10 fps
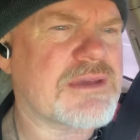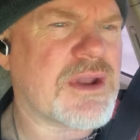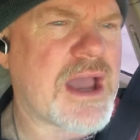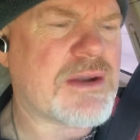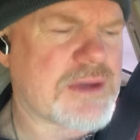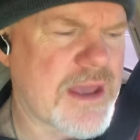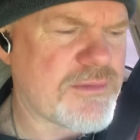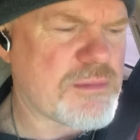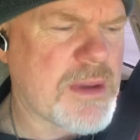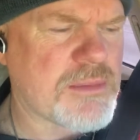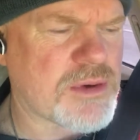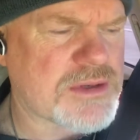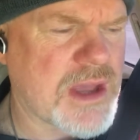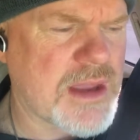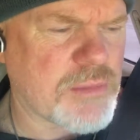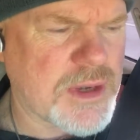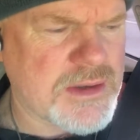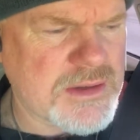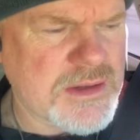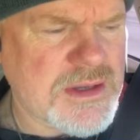I don't ever remember a time when
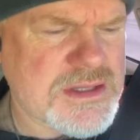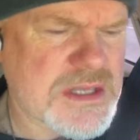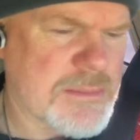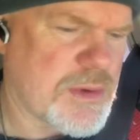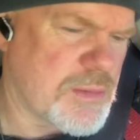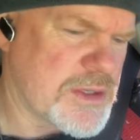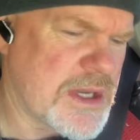someone